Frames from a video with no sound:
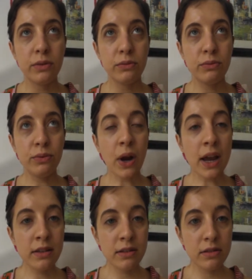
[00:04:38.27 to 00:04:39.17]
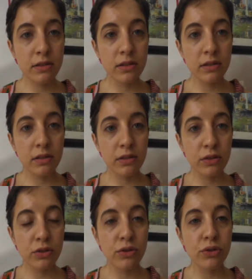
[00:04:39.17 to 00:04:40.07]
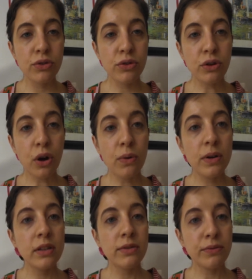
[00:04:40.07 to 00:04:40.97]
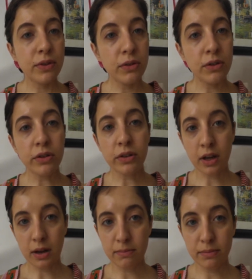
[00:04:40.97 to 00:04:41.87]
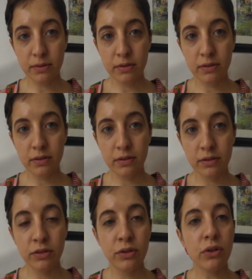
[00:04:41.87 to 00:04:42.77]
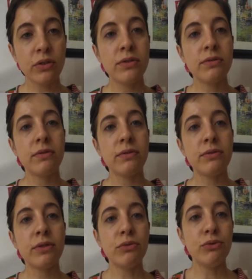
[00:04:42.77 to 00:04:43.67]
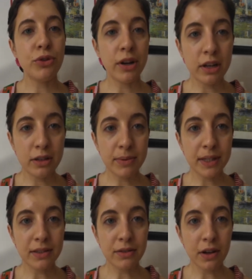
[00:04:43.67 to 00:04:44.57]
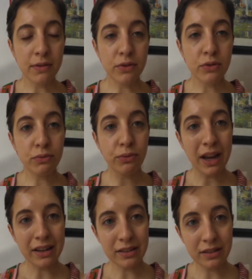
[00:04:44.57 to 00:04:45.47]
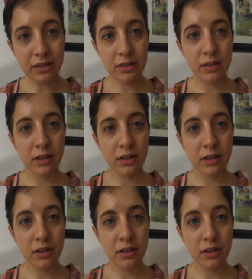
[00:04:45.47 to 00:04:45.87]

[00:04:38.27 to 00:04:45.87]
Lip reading: Rest should always fill your cup, not feel drained because you have to rest.